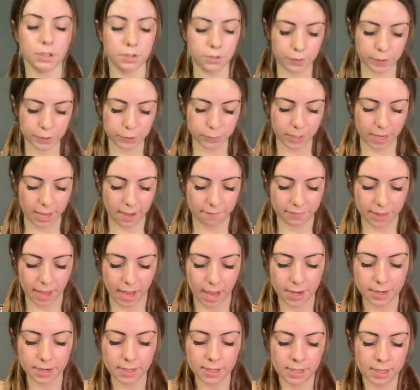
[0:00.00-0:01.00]
that's why I have
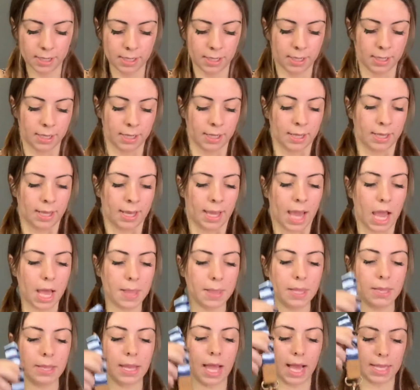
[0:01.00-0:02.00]
that.
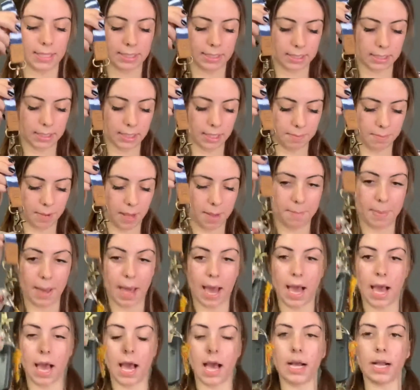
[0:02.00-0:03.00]
And then lastly in my
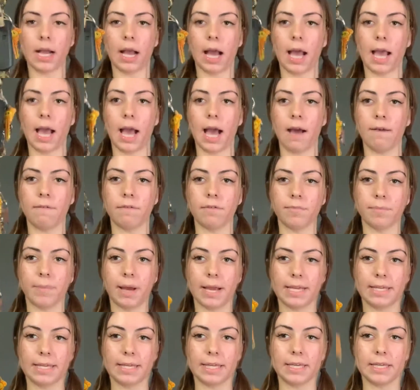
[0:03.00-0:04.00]
bag I have
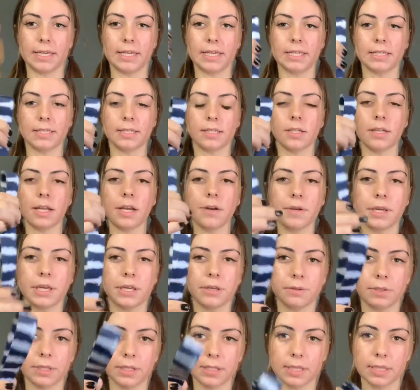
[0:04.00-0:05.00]
my keys. Look how
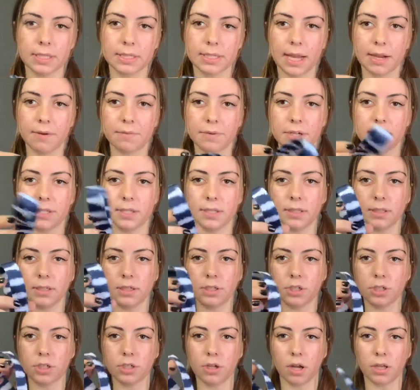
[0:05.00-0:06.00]
cute this is. I recently
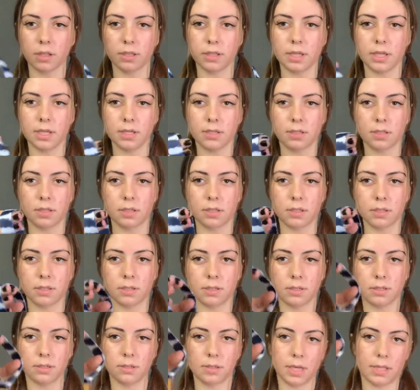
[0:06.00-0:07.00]
just got this.
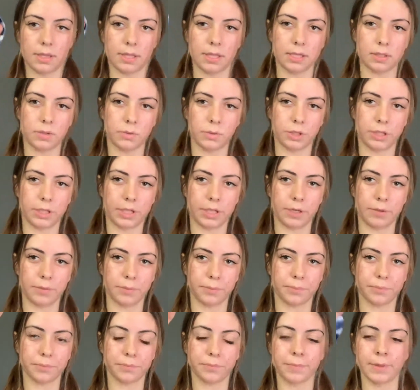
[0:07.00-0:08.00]
I think it's really
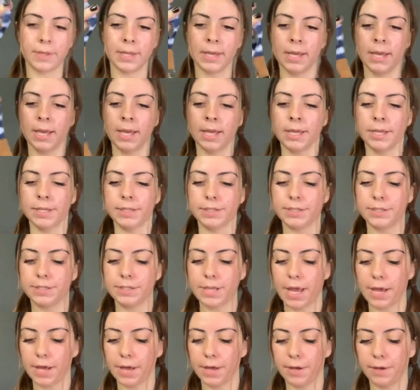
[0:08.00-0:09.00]
cute.
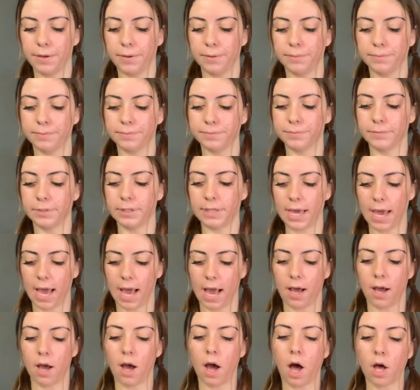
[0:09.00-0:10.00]
So
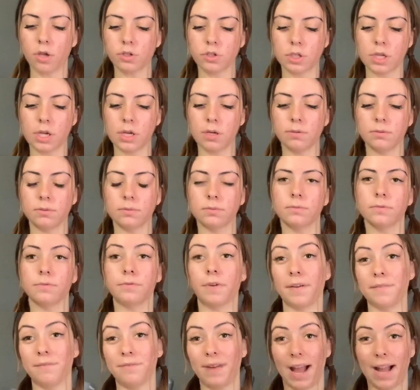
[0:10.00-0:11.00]
yeah, also
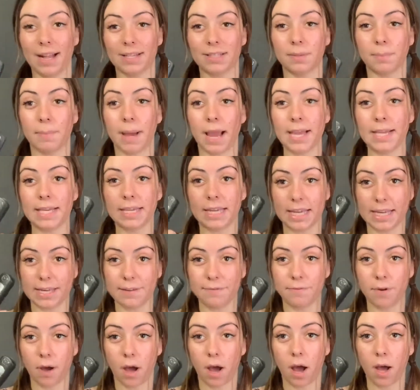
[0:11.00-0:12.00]
fun fact, my key
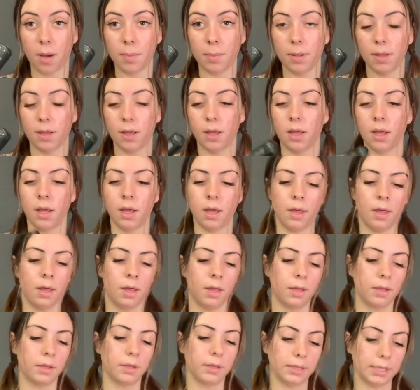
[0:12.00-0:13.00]
fob,
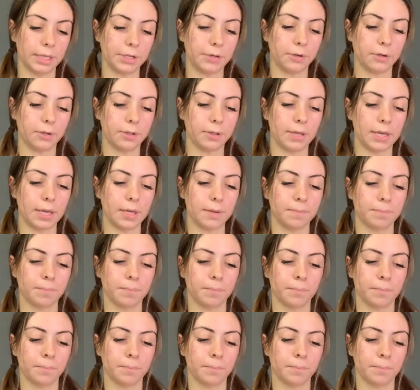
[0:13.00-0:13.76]
literally